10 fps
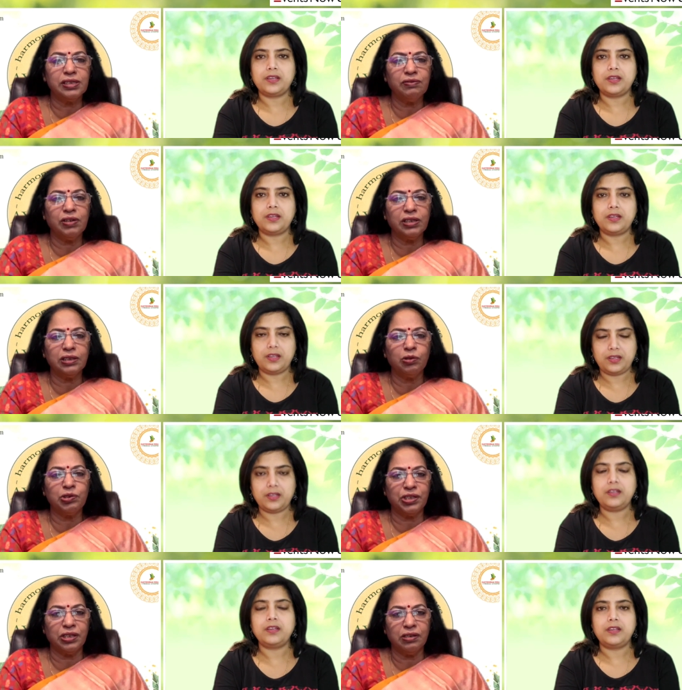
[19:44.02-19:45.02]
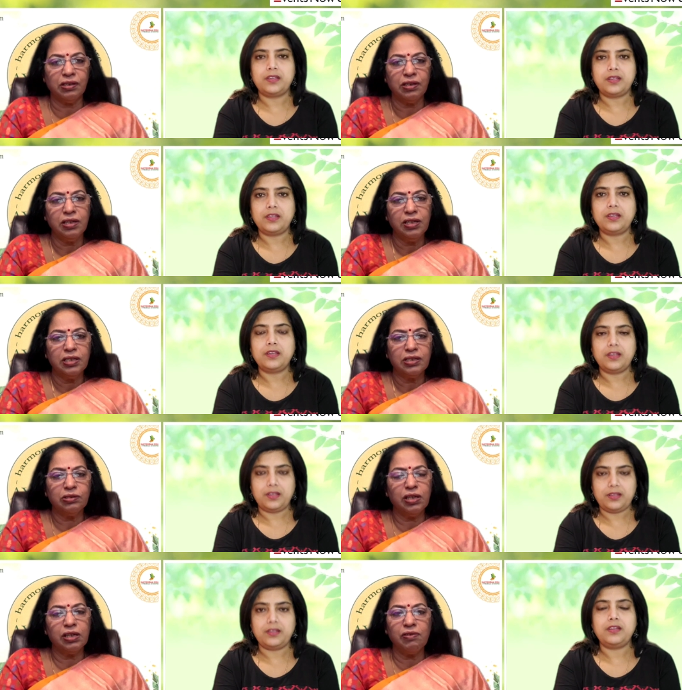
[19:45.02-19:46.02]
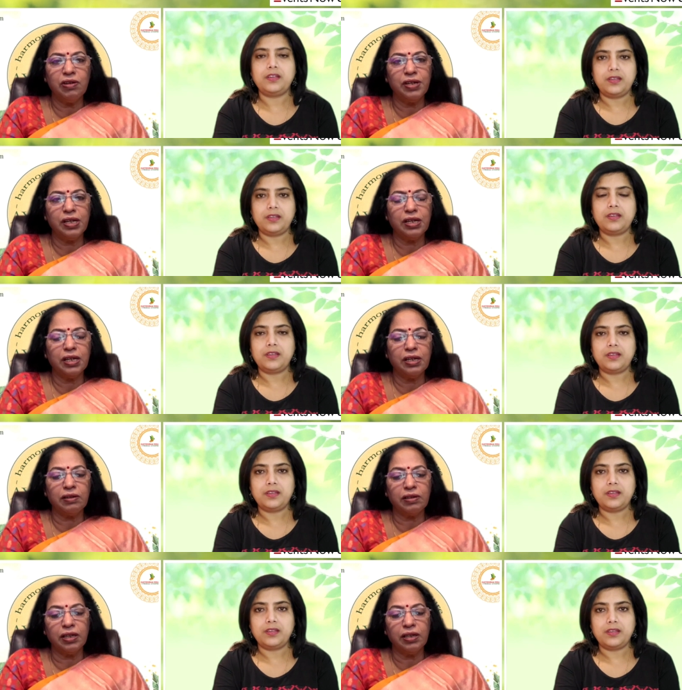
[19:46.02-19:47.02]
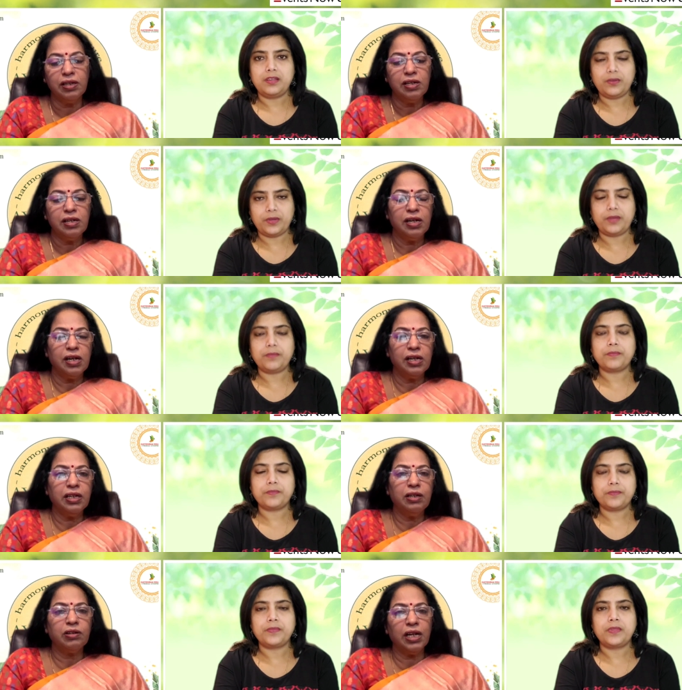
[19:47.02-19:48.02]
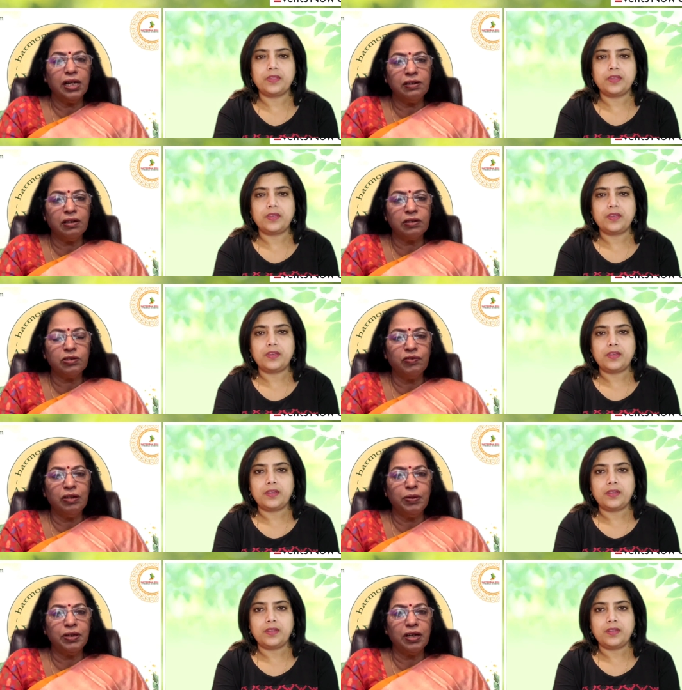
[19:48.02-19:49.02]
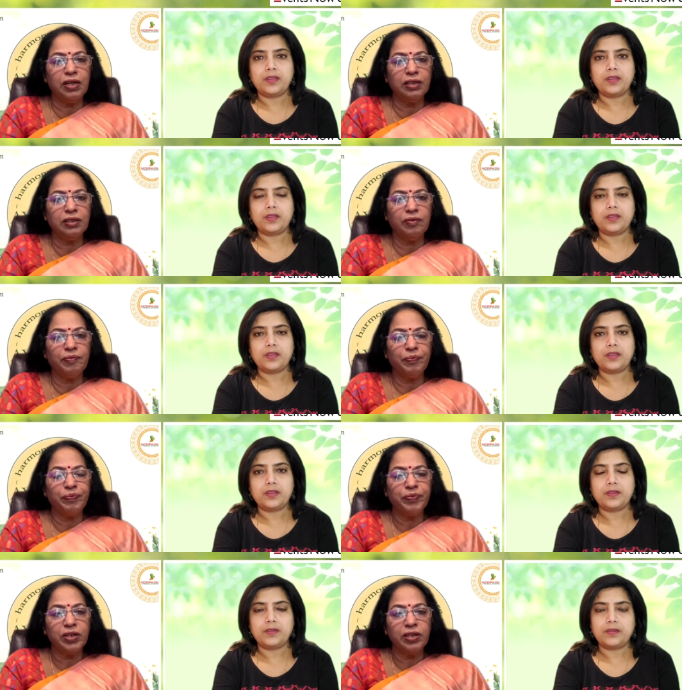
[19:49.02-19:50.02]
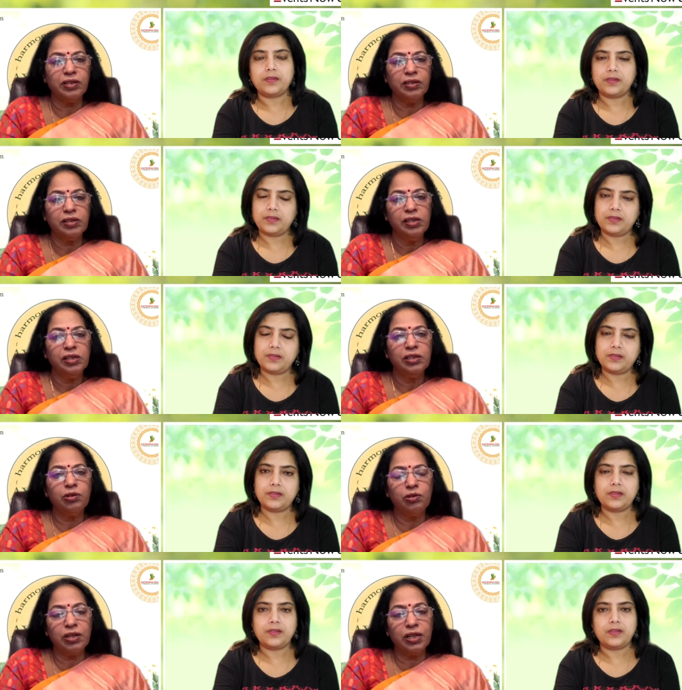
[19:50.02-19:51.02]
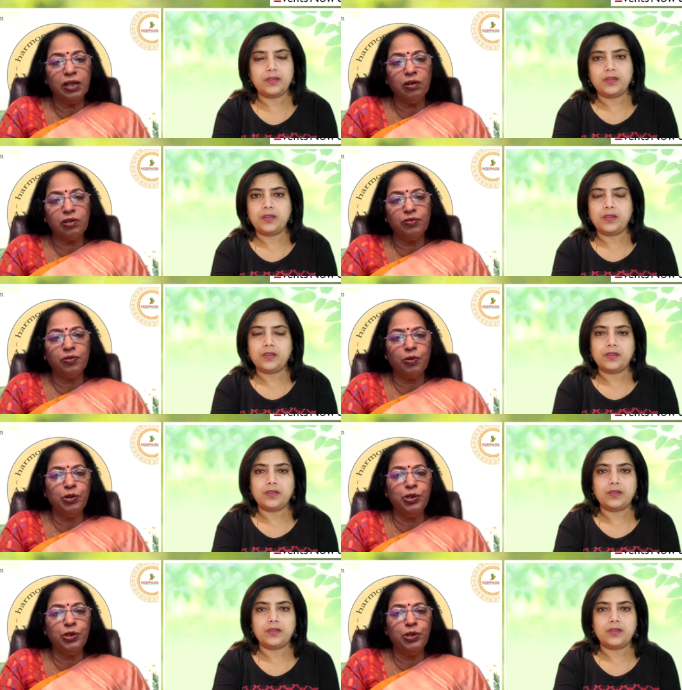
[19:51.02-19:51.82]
Speaker 1: a Vata dosha, so okay. that will take care. Okay, mm-hmm. and in our diet also we'll be telling them to drink a lot of fruit